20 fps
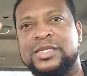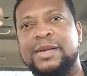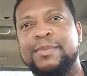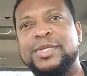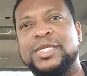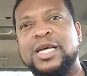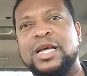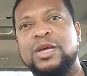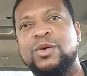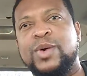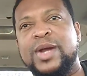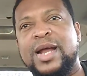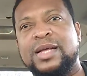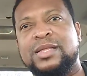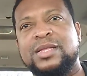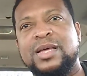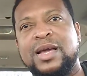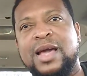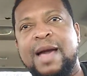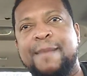Let me tell you what I
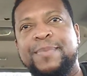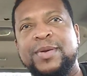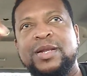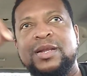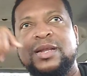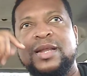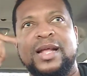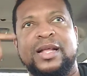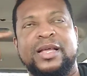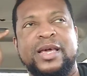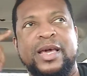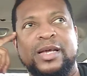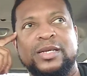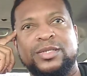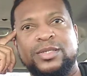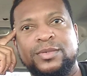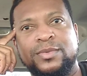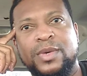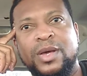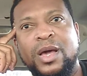think happened in that
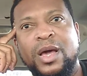case.